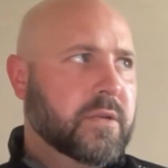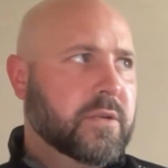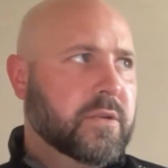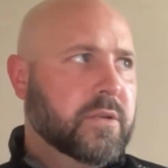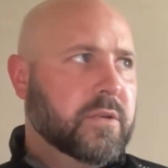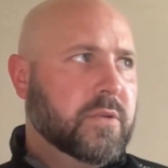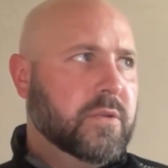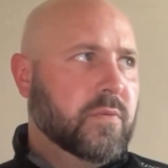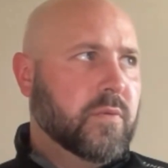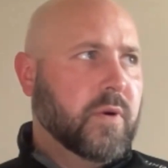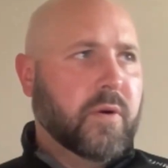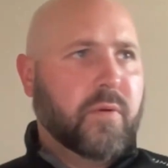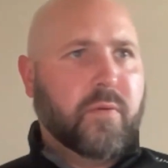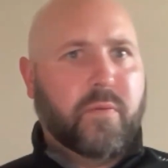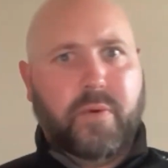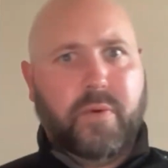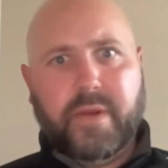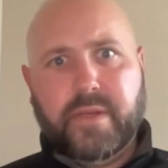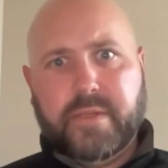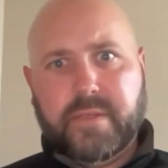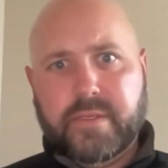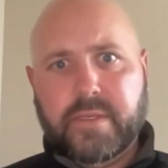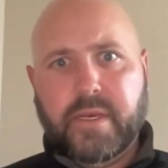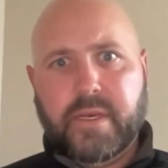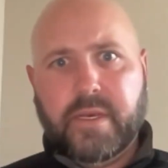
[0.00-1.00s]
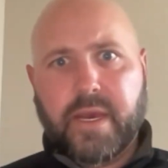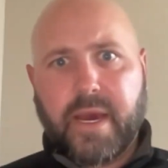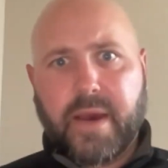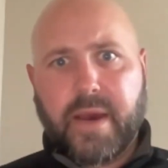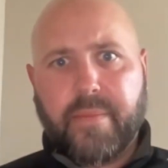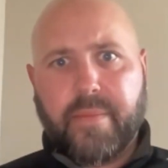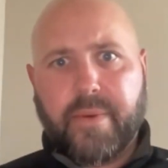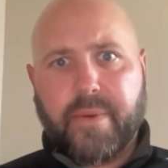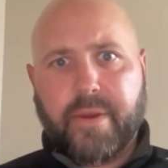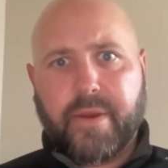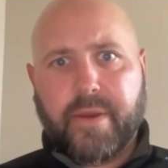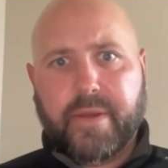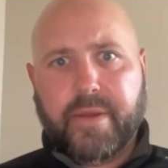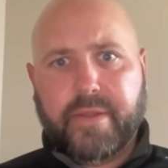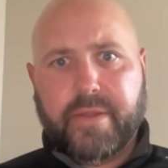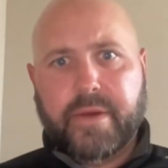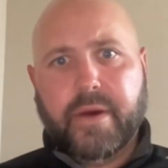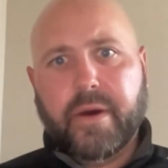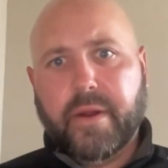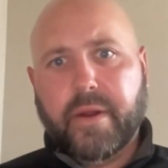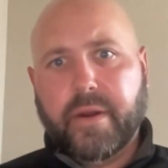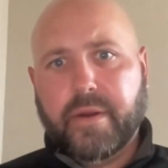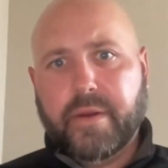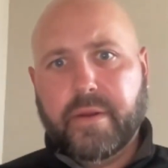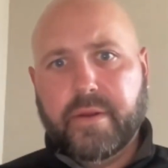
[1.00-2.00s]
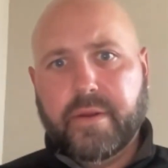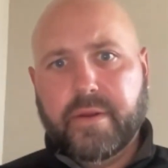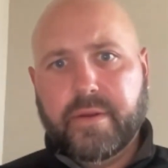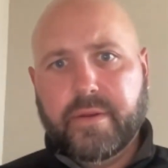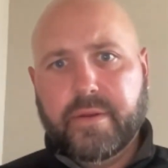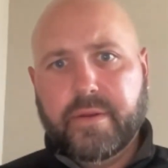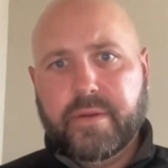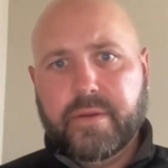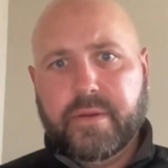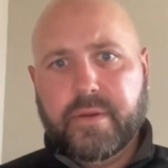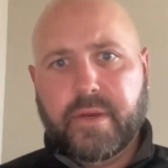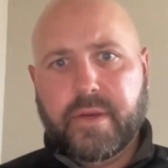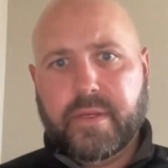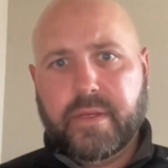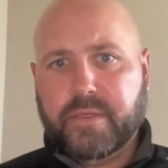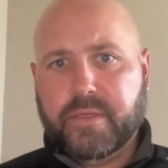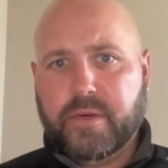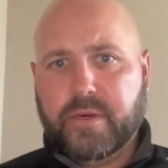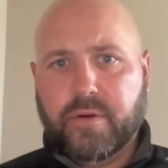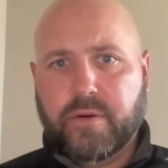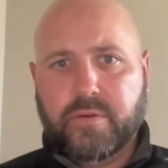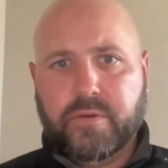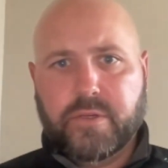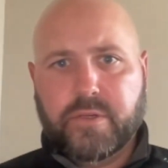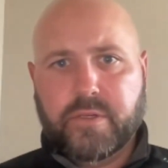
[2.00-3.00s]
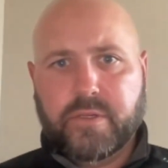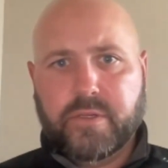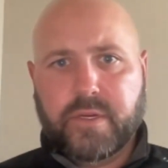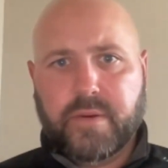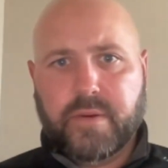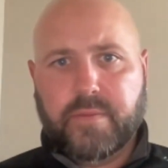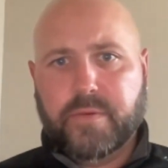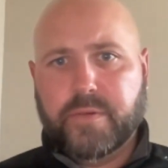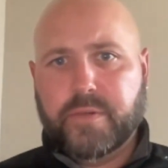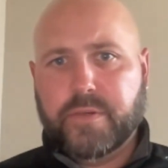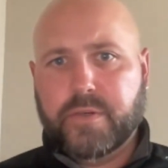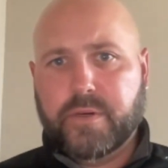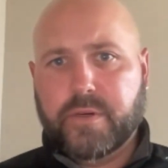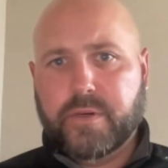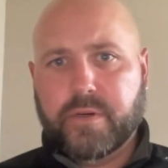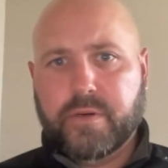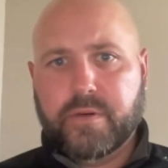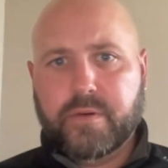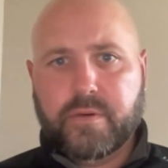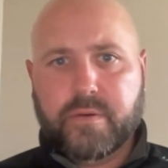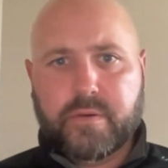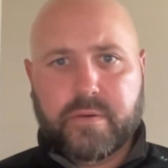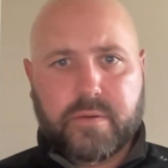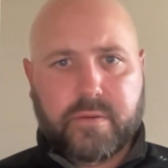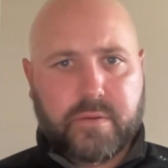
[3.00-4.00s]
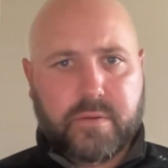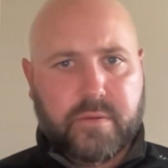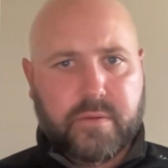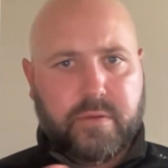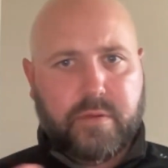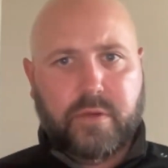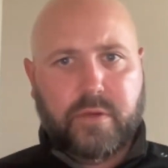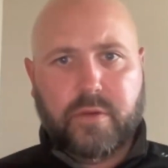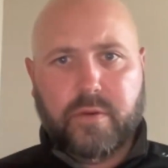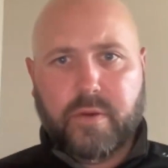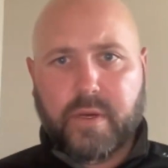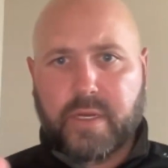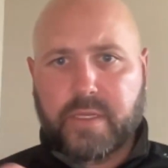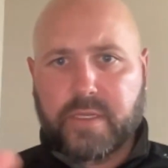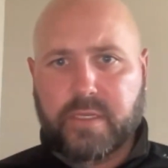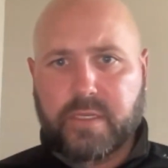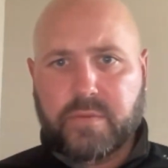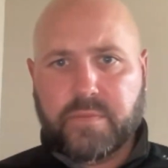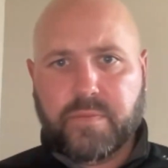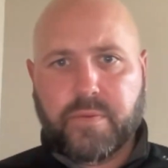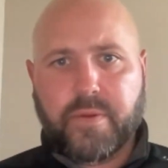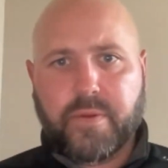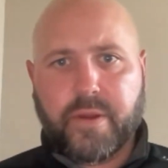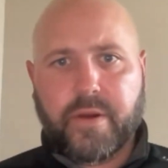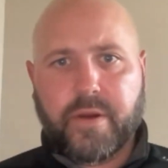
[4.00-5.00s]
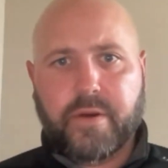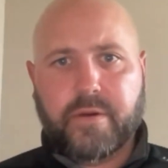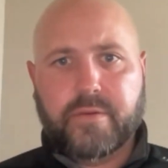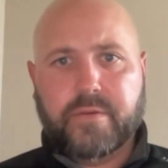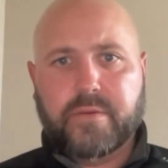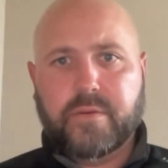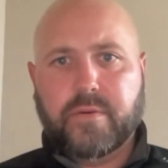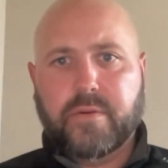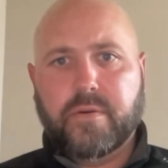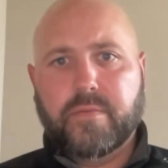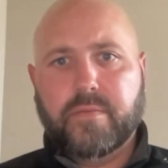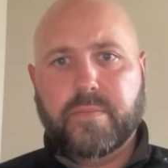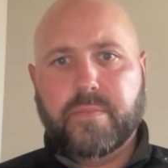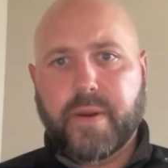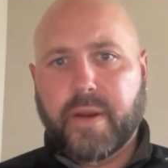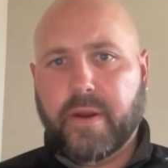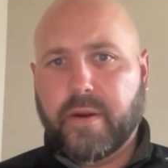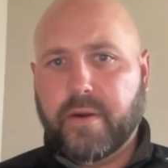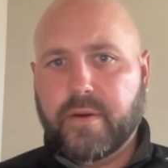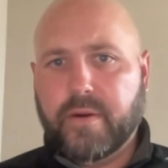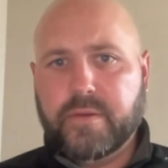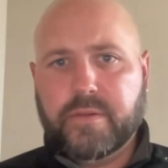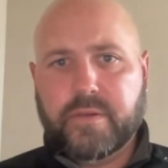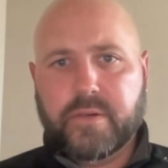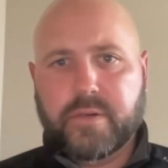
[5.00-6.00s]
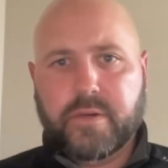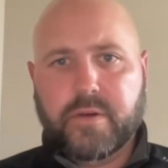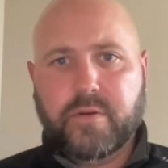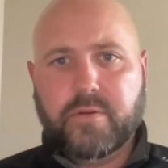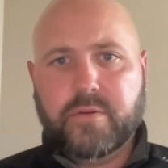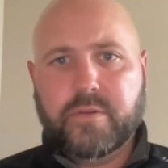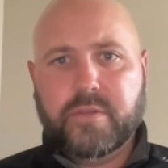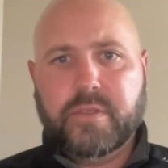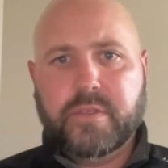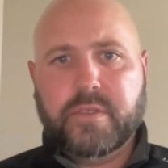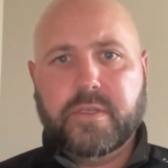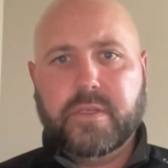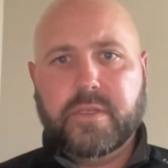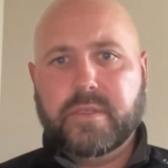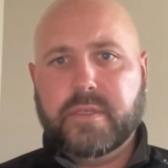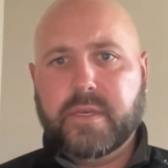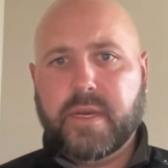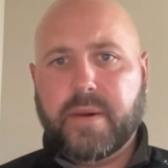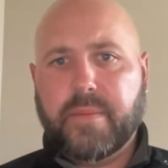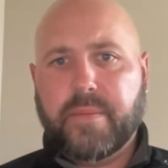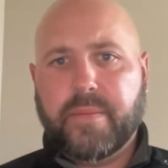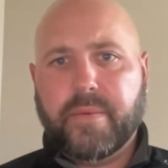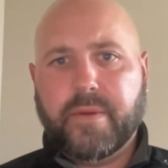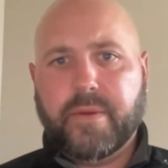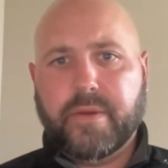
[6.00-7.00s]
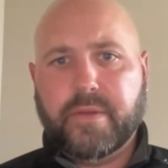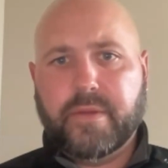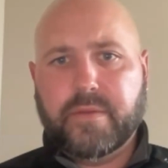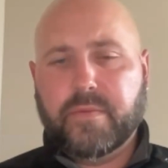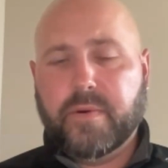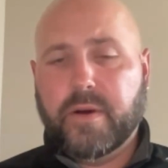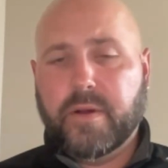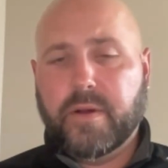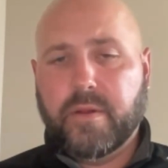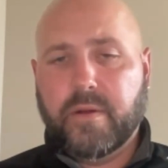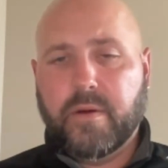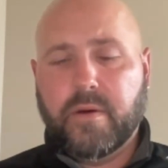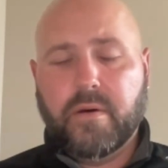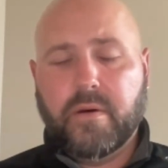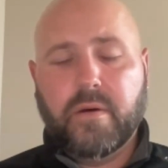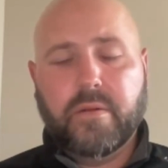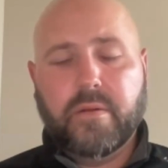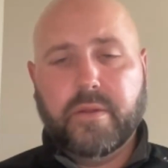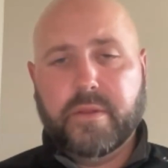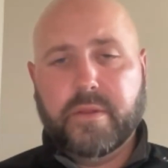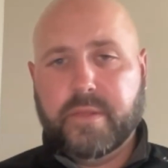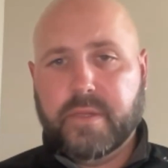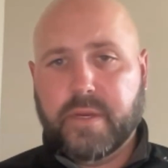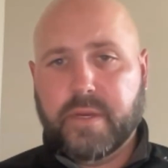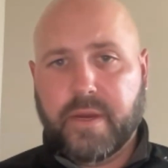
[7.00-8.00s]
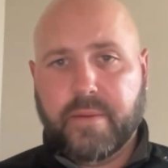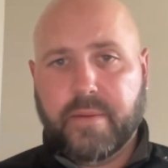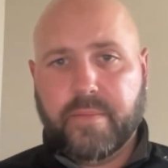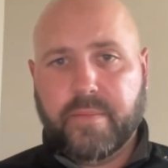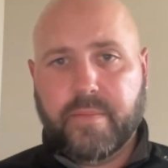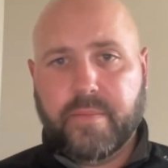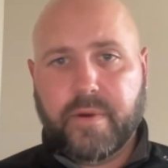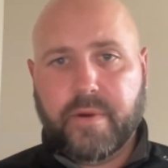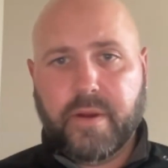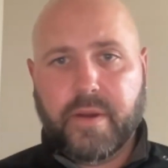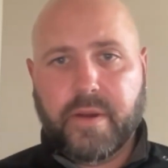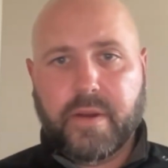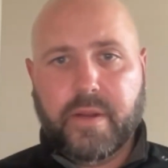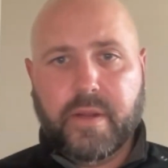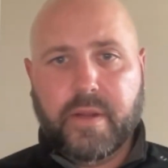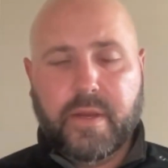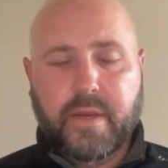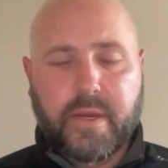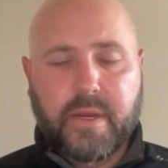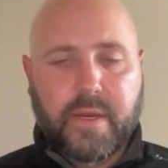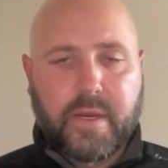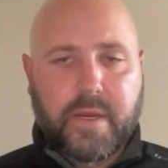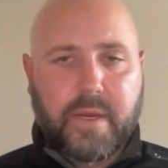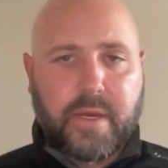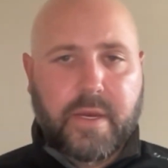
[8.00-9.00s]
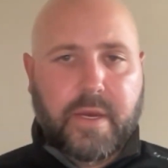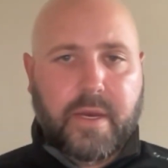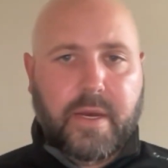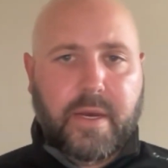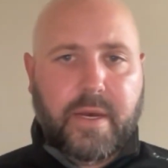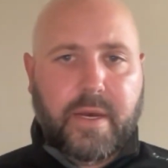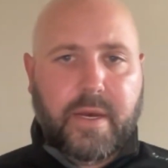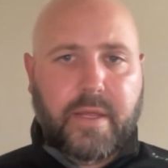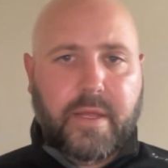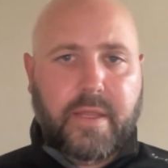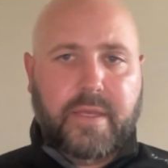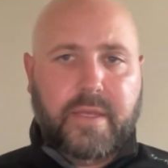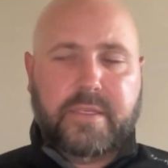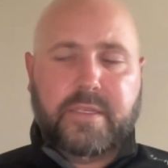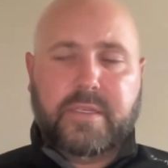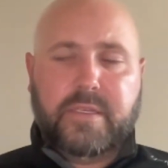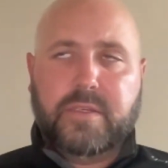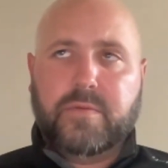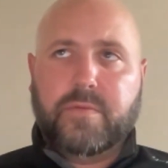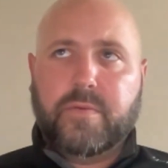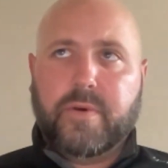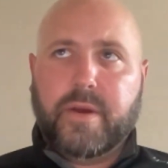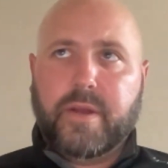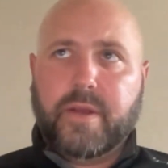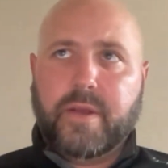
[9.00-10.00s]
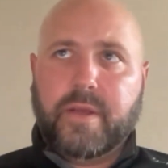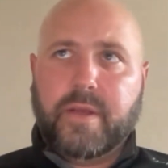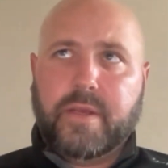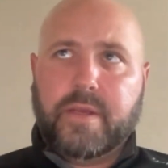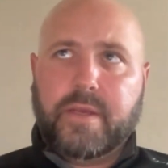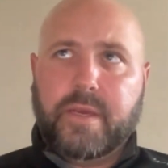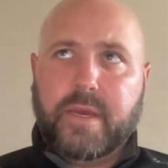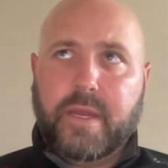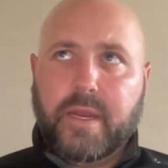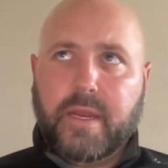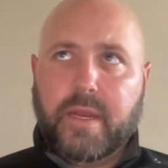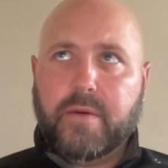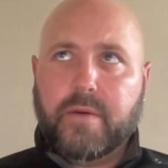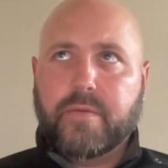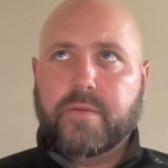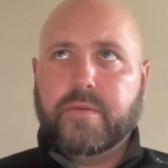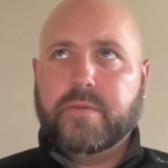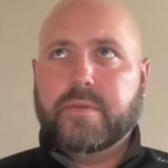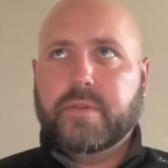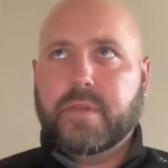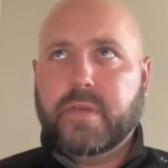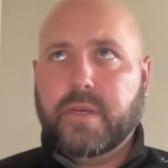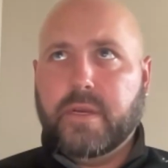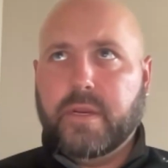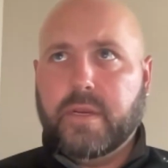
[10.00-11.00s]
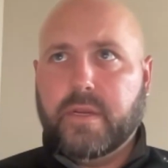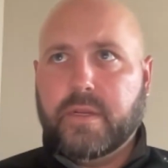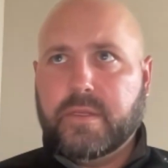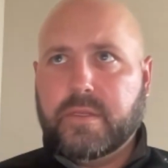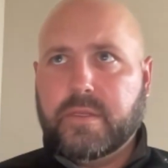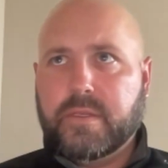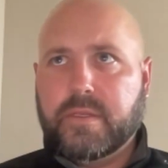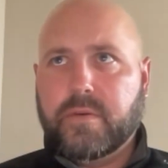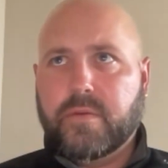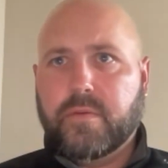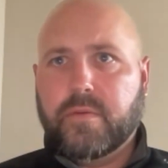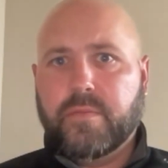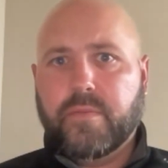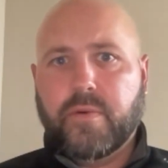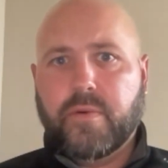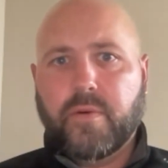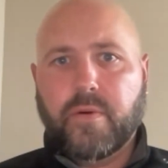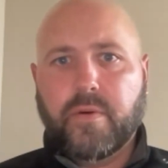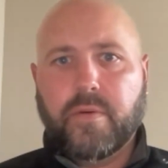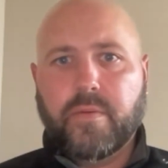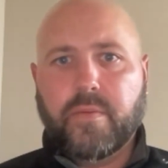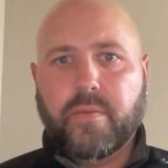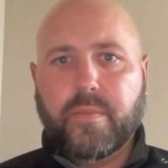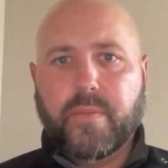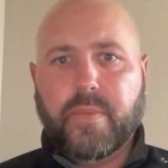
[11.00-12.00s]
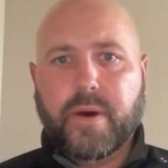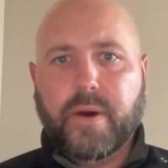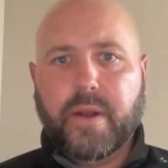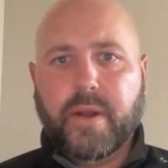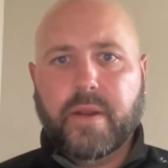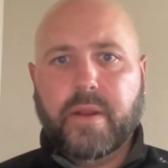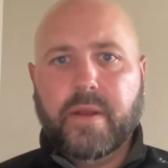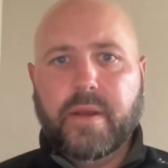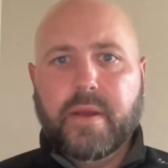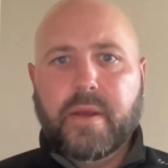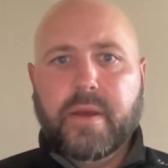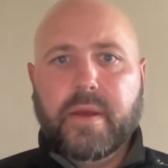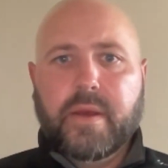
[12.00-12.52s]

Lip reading: to what we see happening a ton as coaches. And I'm sure you guys as players or parents or coaches see this happening as well all the time, right? And this is why getting a routine is so important. But